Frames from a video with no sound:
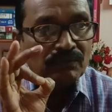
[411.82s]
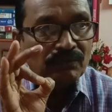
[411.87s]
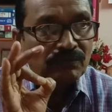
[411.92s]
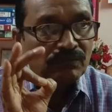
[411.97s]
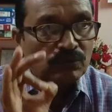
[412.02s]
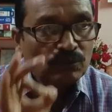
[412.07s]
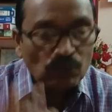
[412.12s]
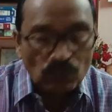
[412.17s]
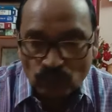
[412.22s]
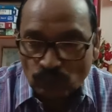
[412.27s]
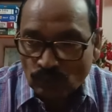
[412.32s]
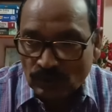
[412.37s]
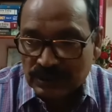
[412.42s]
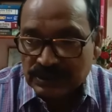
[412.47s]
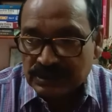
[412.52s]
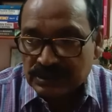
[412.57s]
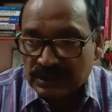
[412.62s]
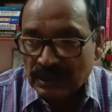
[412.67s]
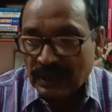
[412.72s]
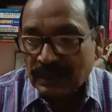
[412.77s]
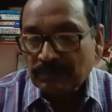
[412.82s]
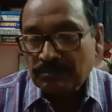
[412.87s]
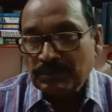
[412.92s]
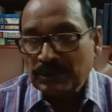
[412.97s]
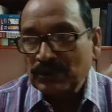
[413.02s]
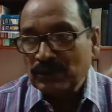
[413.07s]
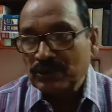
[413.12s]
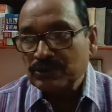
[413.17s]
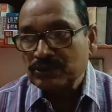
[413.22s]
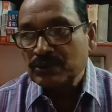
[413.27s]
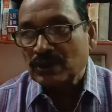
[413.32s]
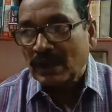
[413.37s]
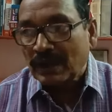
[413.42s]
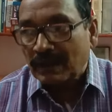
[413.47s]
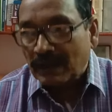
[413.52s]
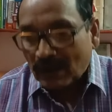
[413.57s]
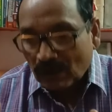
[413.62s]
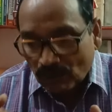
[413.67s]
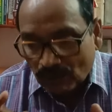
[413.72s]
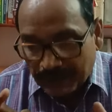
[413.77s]
2 words, because
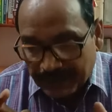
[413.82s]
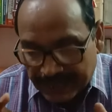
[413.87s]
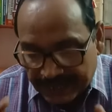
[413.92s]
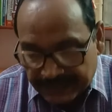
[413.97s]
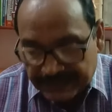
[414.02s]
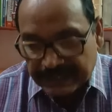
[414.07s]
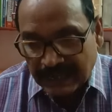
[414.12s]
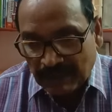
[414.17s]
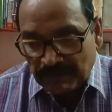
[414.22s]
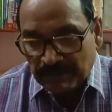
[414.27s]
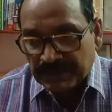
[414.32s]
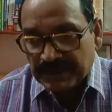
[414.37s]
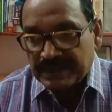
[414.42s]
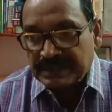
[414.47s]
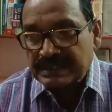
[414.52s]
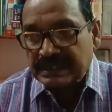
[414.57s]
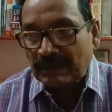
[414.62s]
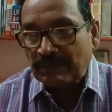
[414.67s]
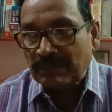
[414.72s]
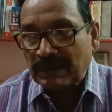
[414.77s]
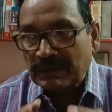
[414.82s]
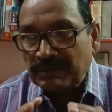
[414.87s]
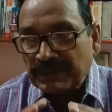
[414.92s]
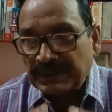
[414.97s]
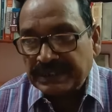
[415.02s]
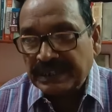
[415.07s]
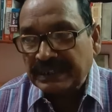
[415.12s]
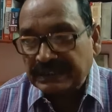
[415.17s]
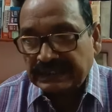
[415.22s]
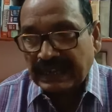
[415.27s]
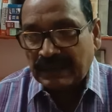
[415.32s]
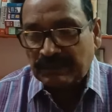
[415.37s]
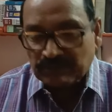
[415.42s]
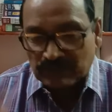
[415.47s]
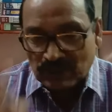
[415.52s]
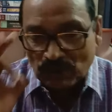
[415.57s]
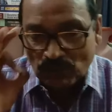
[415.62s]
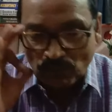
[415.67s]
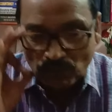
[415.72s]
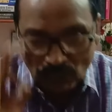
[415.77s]
examiners have limited time. They
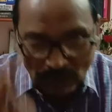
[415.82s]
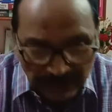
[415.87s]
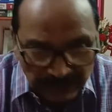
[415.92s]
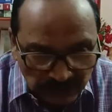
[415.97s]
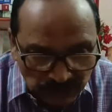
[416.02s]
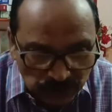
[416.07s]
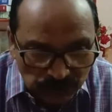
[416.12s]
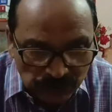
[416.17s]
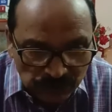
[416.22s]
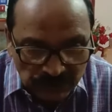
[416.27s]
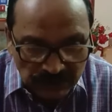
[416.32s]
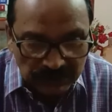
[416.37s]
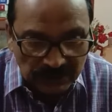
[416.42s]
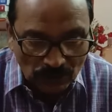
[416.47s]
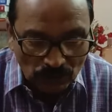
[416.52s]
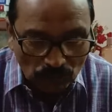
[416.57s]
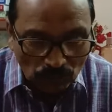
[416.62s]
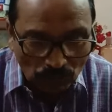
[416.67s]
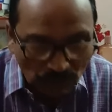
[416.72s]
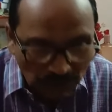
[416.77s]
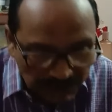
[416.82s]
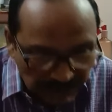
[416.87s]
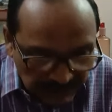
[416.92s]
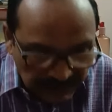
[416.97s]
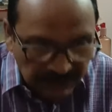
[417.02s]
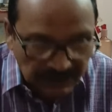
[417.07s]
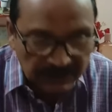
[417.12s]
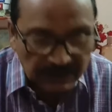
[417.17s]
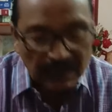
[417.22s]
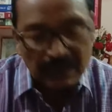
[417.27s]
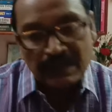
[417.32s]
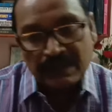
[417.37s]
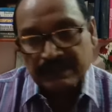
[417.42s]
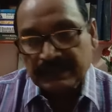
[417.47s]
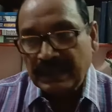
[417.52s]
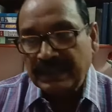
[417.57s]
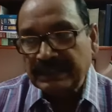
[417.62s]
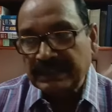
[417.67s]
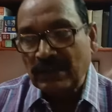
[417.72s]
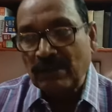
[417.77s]
want to see the words,
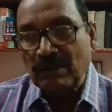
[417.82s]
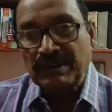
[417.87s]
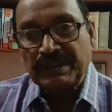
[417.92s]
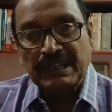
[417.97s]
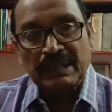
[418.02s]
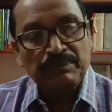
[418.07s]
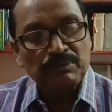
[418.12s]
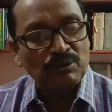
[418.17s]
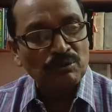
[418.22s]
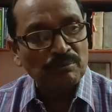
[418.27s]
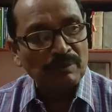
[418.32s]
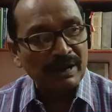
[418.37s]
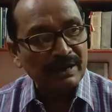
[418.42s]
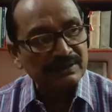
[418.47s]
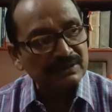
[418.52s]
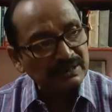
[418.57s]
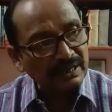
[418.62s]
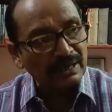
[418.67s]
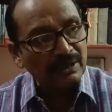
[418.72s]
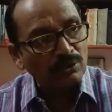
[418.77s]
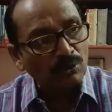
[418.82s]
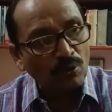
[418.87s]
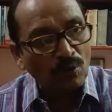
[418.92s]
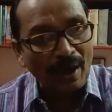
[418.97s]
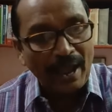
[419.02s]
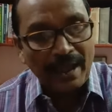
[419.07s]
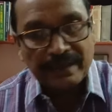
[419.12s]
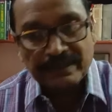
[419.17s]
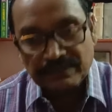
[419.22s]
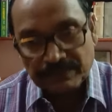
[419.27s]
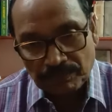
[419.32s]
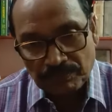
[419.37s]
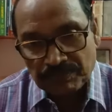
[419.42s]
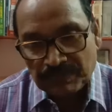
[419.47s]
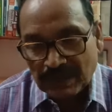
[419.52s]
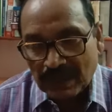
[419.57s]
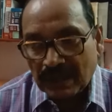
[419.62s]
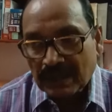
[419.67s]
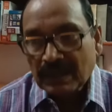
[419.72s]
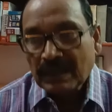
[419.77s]
then they will give you marks and go ahead.
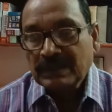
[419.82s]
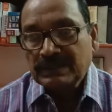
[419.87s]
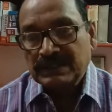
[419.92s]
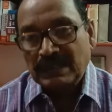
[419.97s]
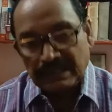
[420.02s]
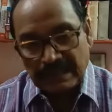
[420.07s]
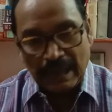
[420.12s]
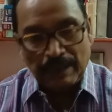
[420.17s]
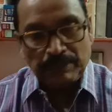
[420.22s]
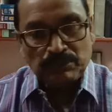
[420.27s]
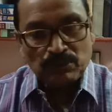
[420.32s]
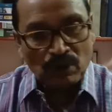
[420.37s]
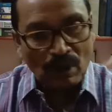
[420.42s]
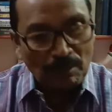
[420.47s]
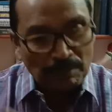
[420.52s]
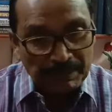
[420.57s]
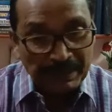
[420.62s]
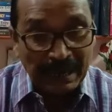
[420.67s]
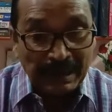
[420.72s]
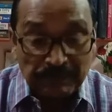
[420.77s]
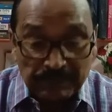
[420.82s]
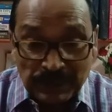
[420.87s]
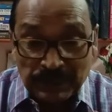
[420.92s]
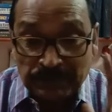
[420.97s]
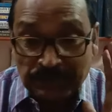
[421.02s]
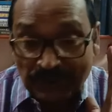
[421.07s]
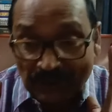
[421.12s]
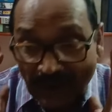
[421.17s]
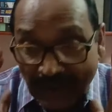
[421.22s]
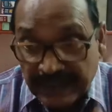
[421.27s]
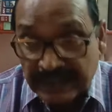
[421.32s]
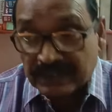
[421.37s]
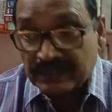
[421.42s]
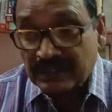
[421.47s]
They have to complete. And if you write the